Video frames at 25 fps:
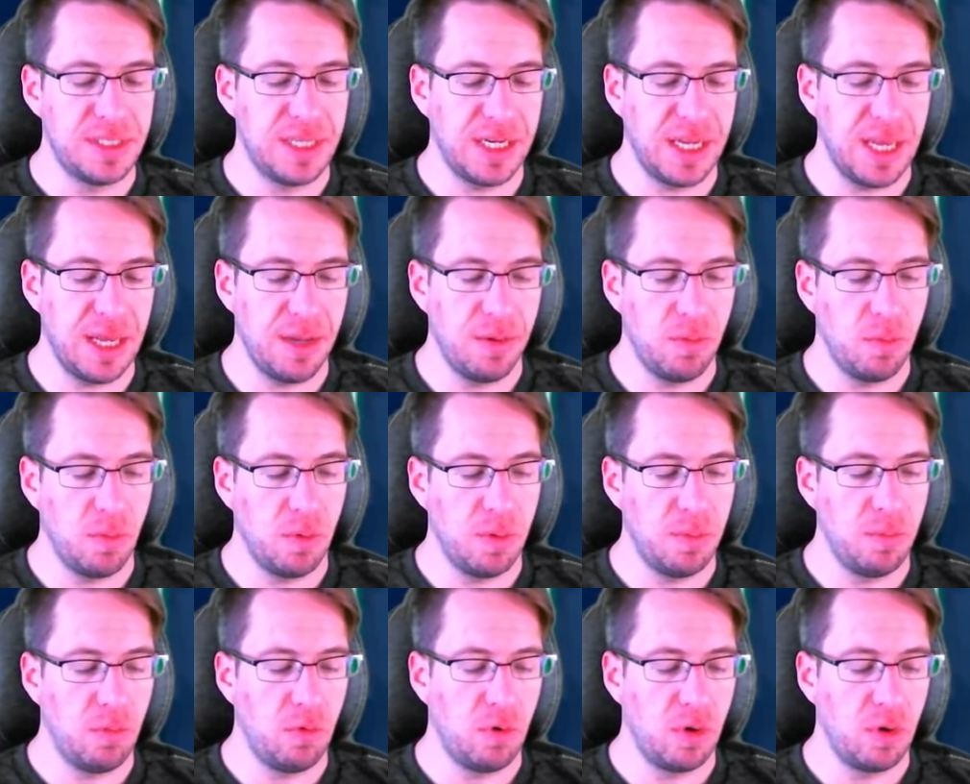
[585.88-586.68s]
I get
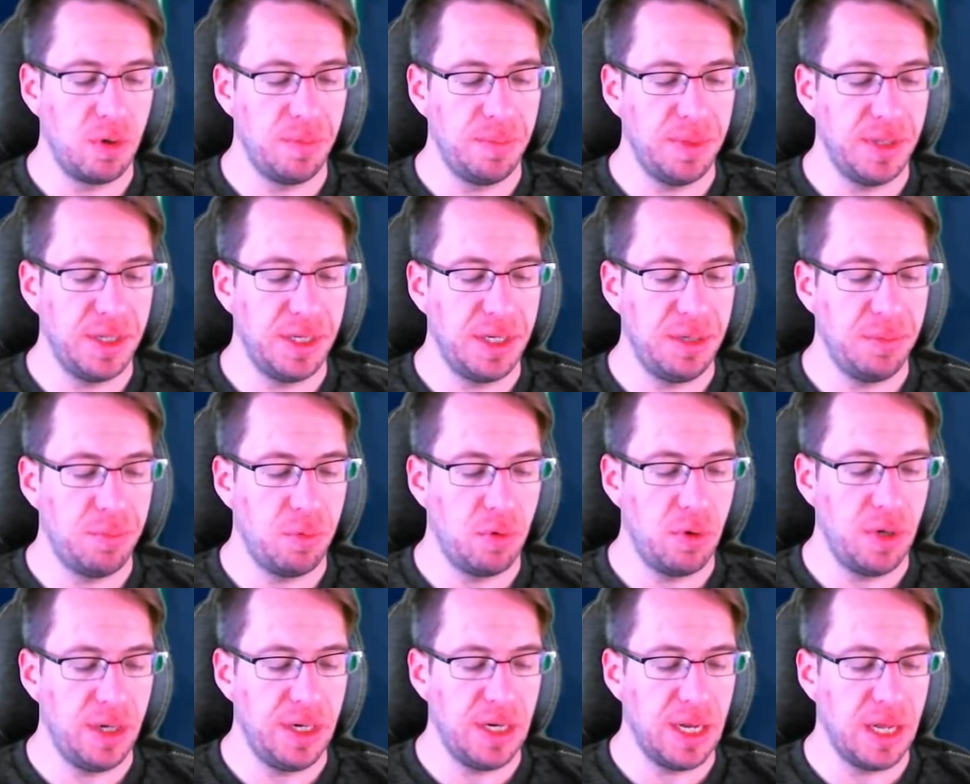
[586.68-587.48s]
1 more ability
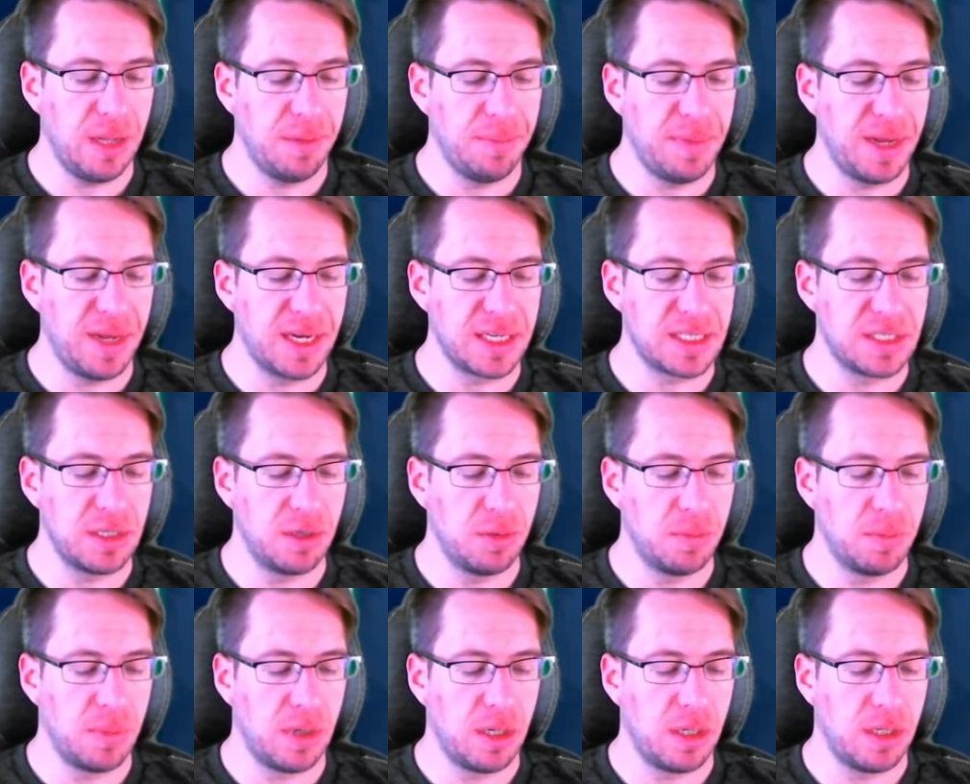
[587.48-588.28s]
point, I'll max
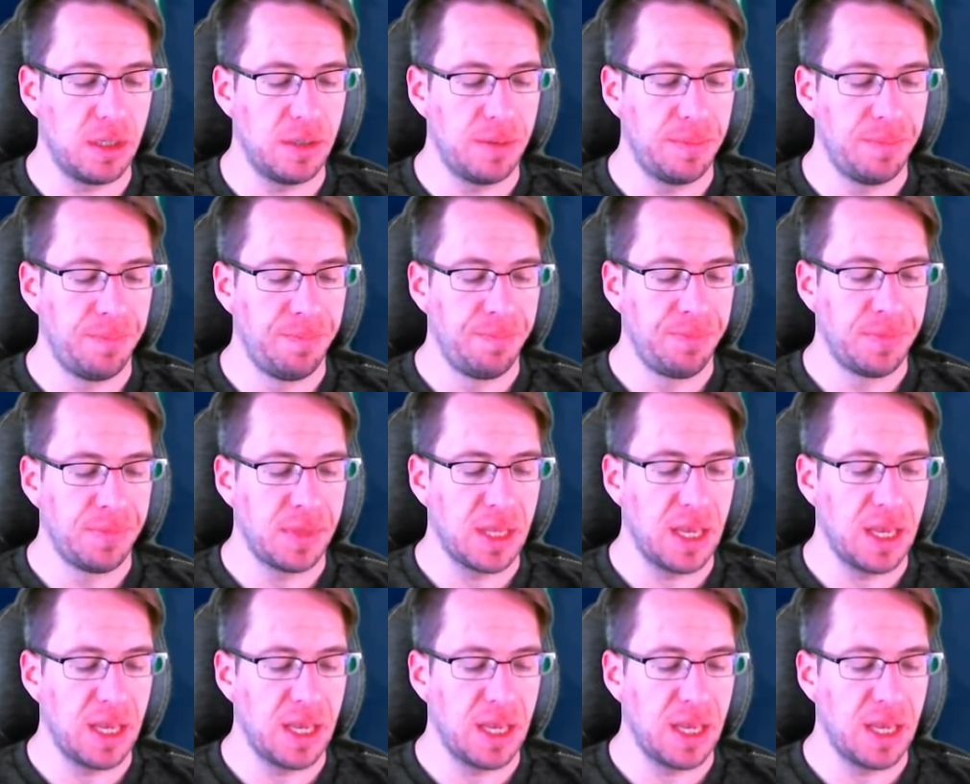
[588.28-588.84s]
out Maul.